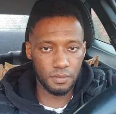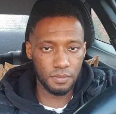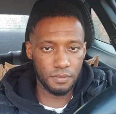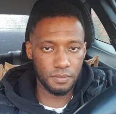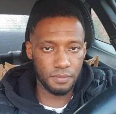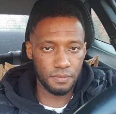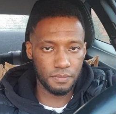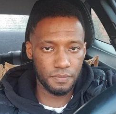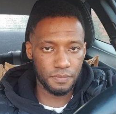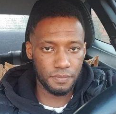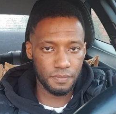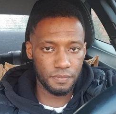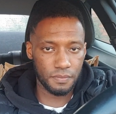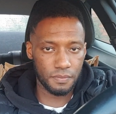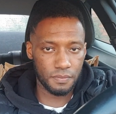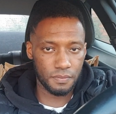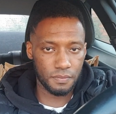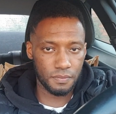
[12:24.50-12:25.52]

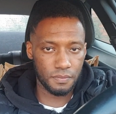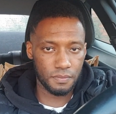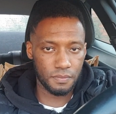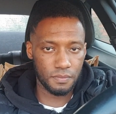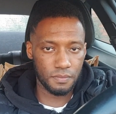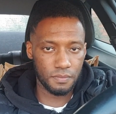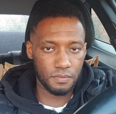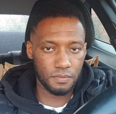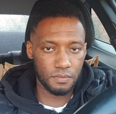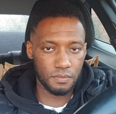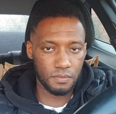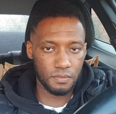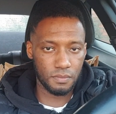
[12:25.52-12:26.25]
(silence)